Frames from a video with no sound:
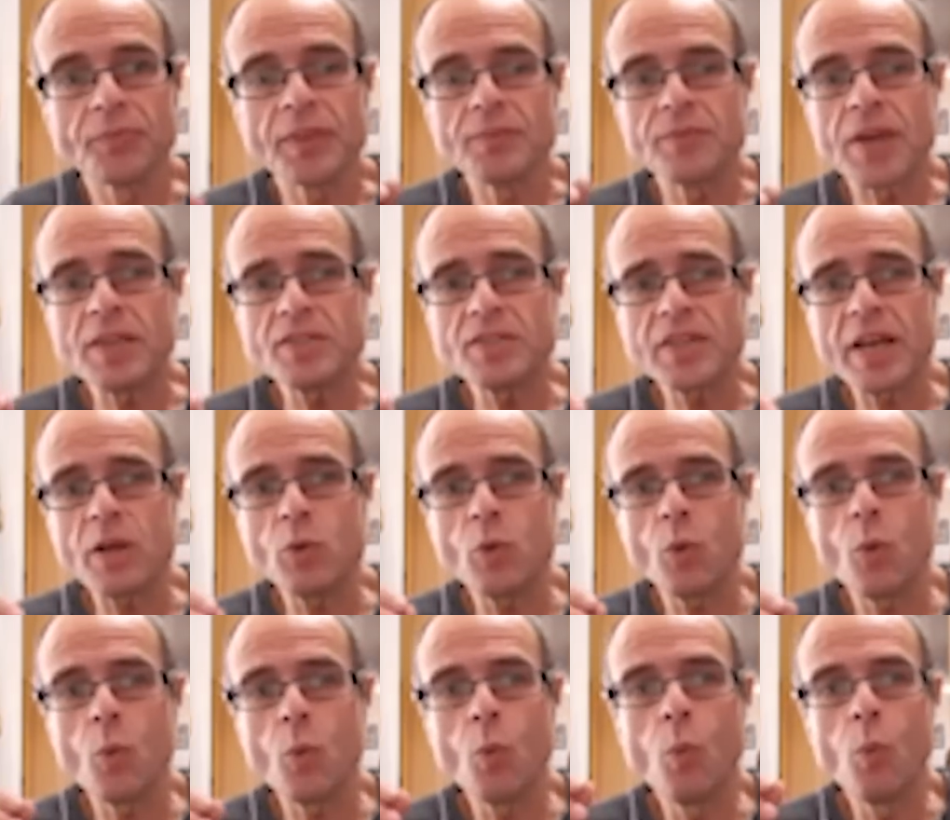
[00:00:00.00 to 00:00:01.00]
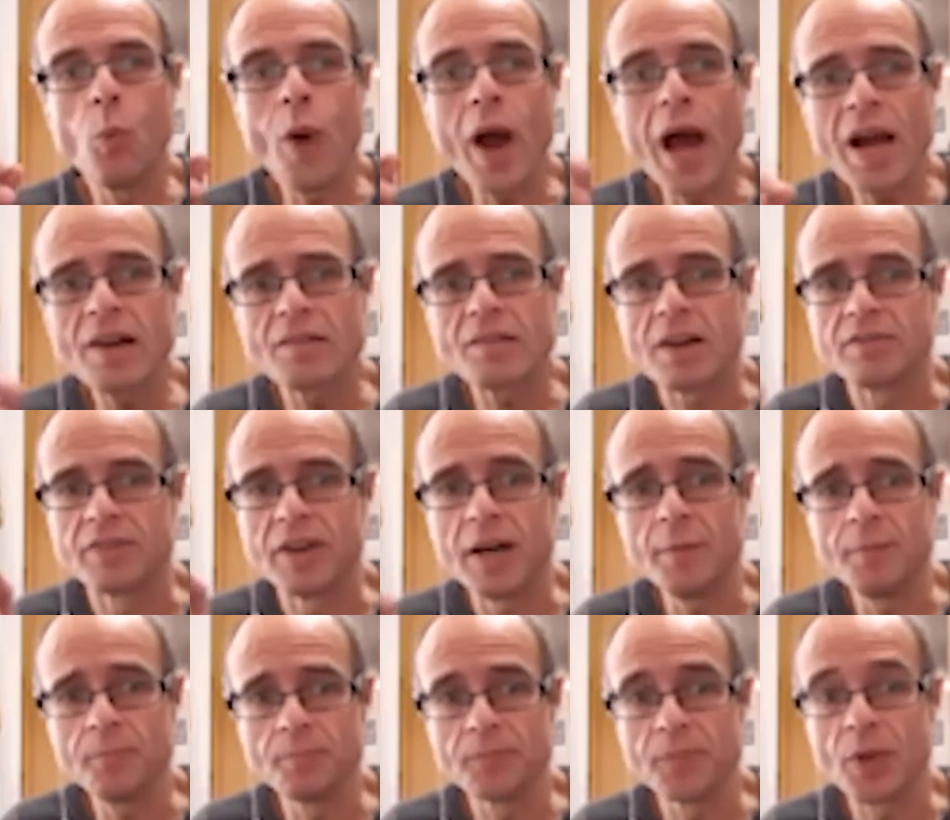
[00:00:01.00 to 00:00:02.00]
they say
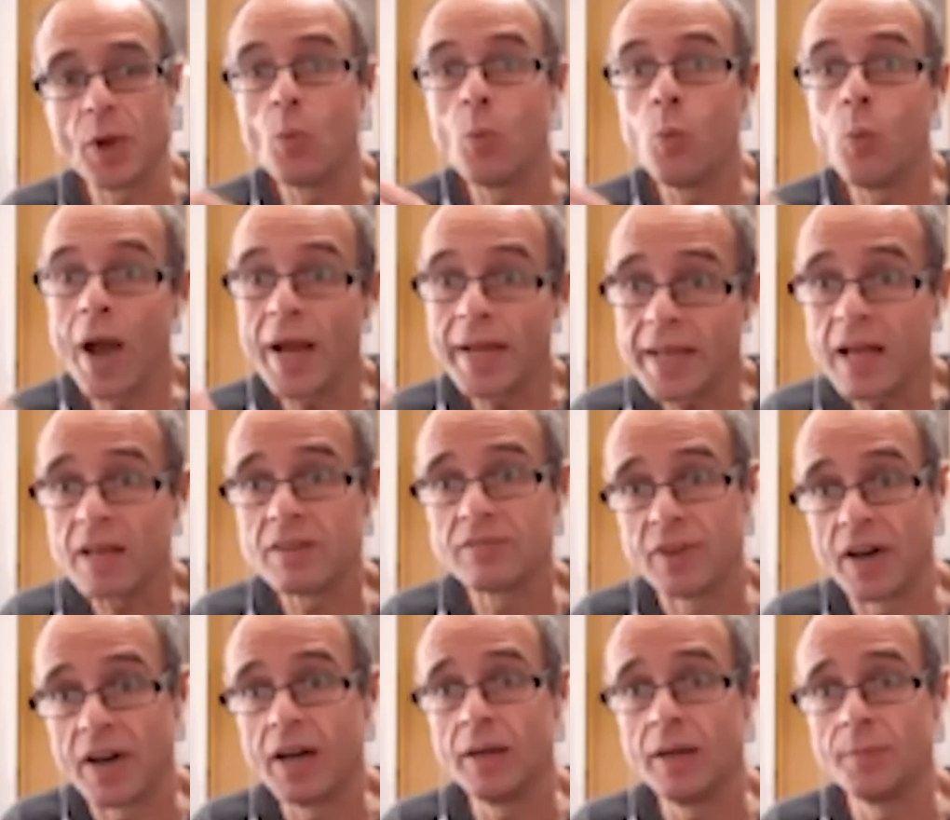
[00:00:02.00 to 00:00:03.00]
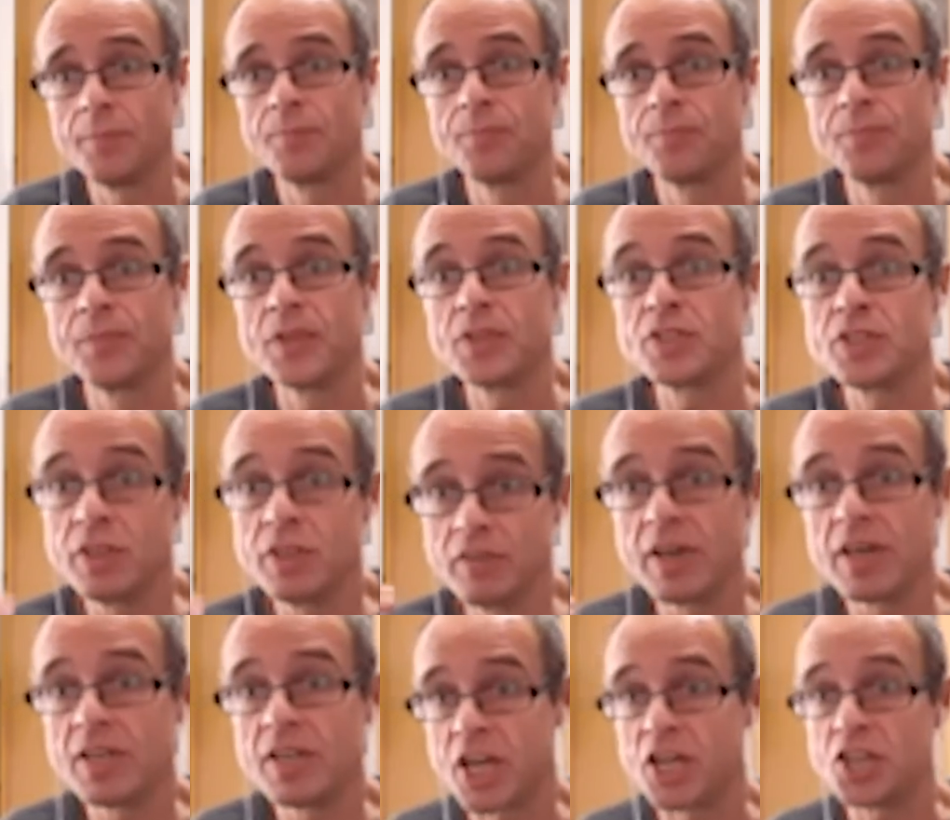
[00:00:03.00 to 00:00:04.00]
wherever, whenever
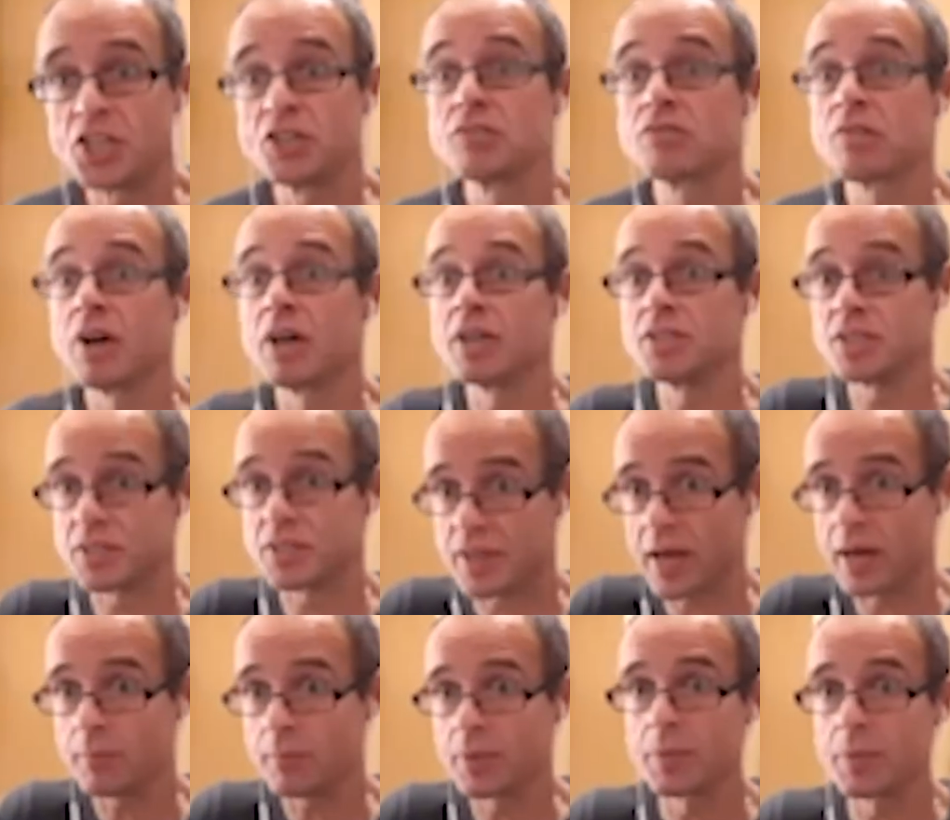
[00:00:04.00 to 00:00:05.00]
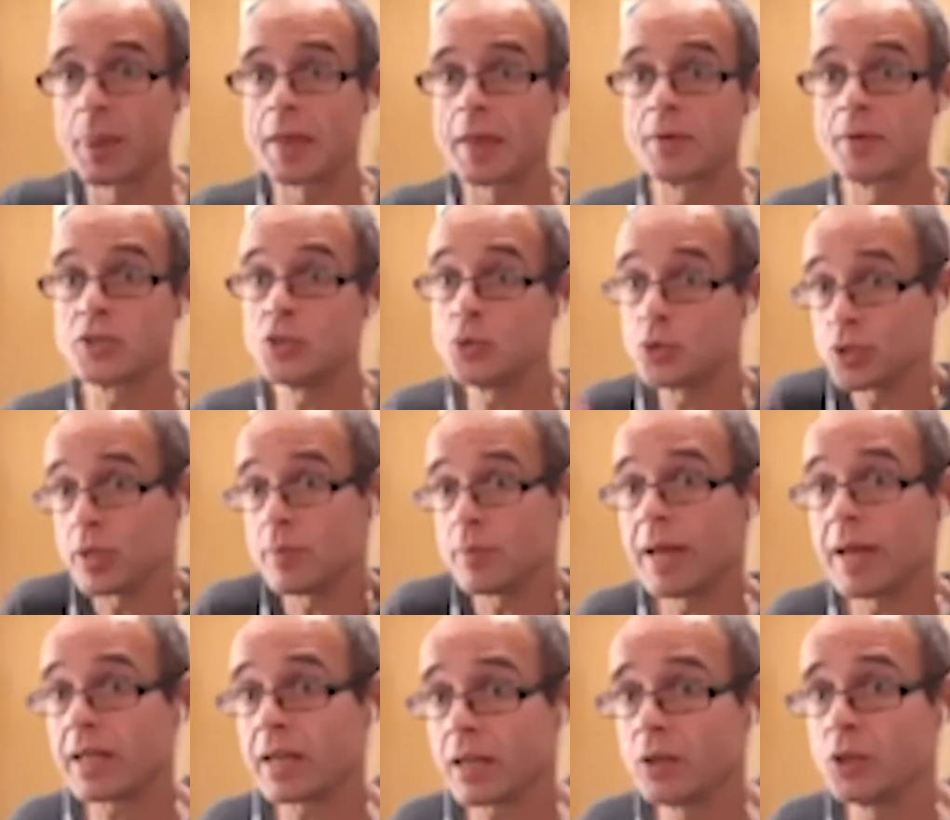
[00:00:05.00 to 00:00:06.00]
civilization rises up, you see
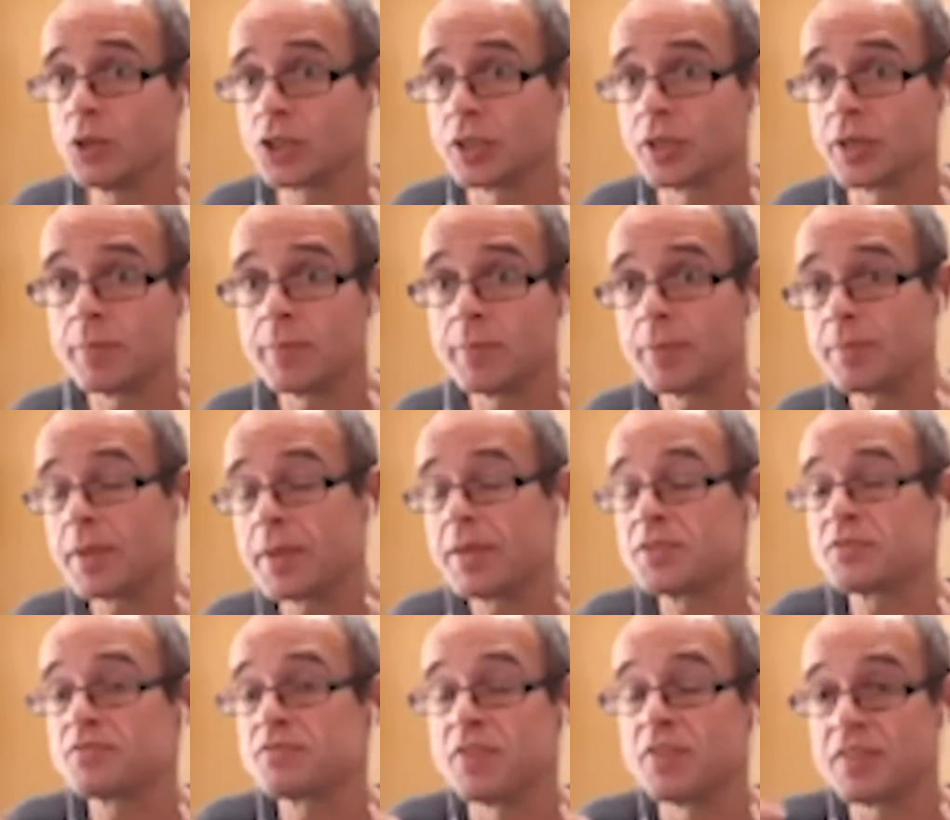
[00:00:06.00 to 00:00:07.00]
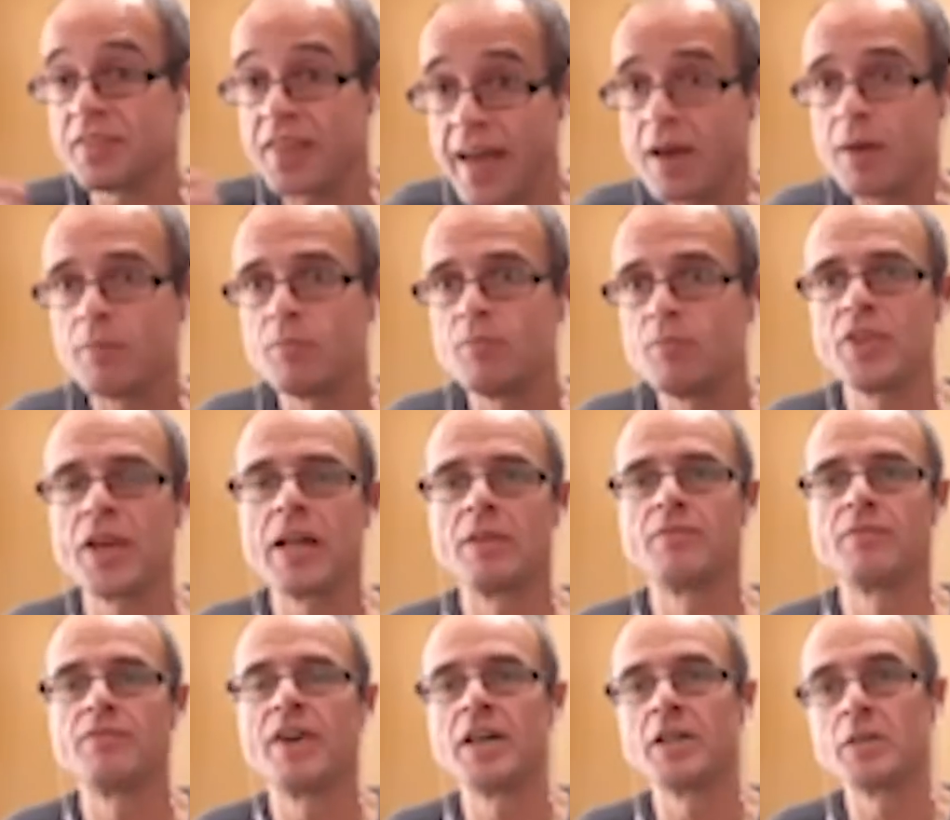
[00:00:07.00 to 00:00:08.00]
malocclusion. And it's, for them,
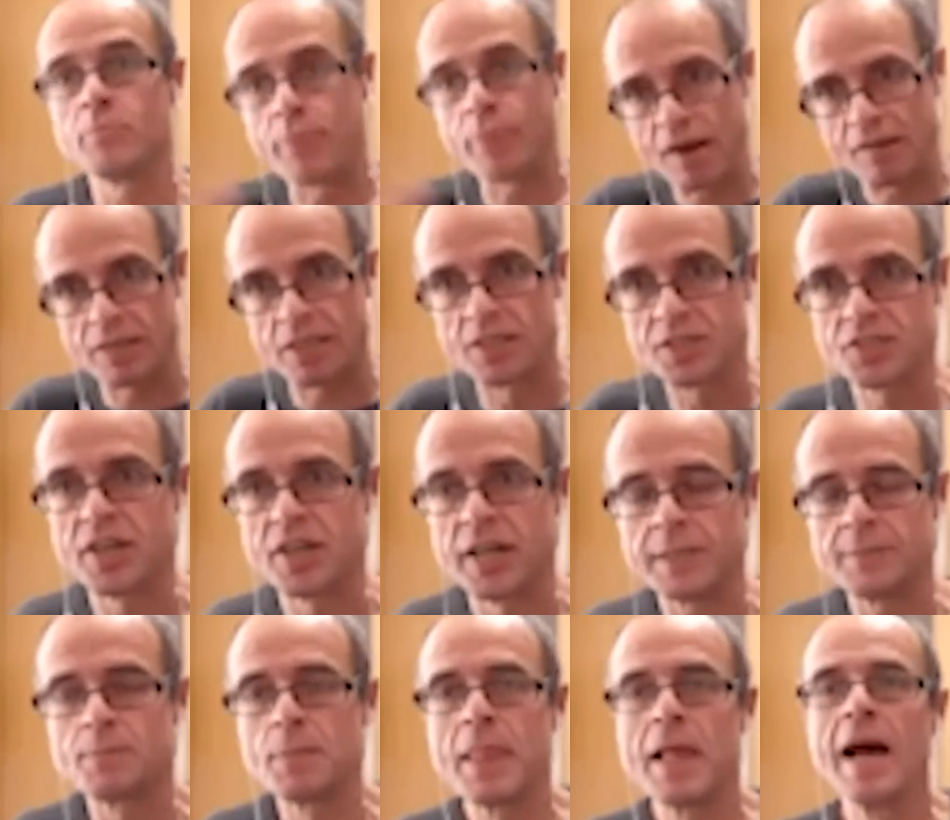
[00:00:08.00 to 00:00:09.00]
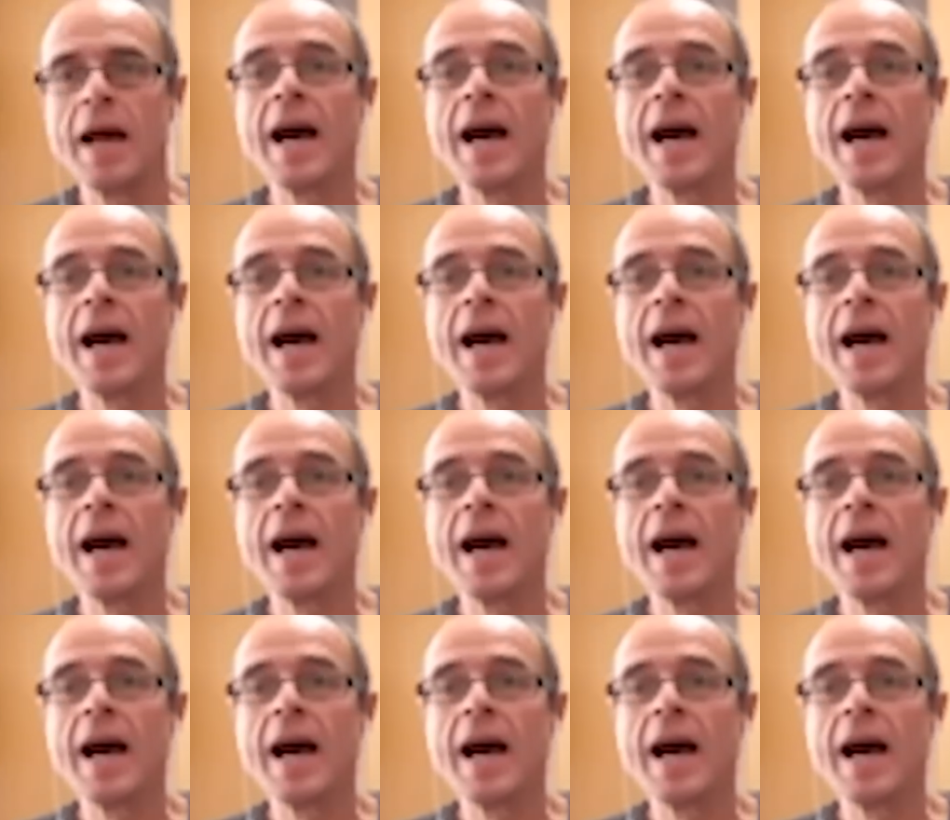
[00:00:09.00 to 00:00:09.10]
they'll find a burial site.